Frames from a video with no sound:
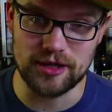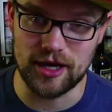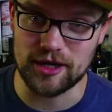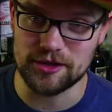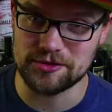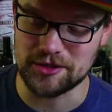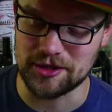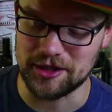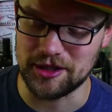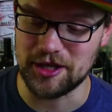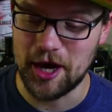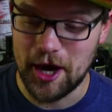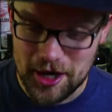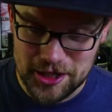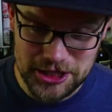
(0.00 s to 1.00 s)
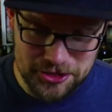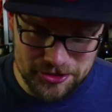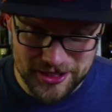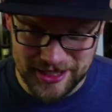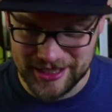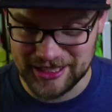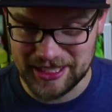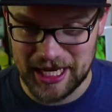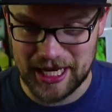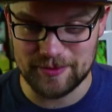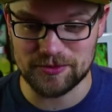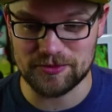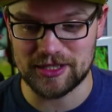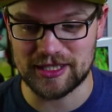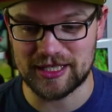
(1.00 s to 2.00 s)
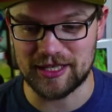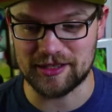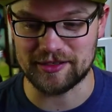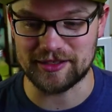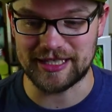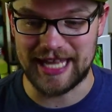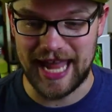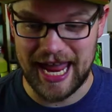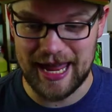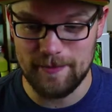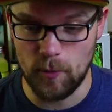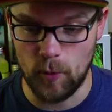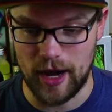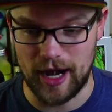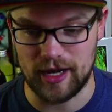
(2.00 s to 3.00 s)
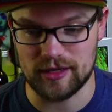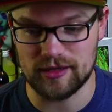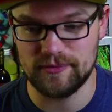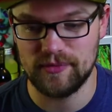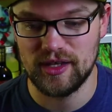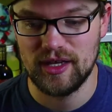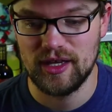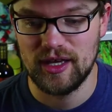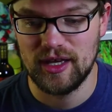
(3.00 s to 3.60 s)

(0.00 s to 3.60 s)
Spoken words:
games retailer Gameware.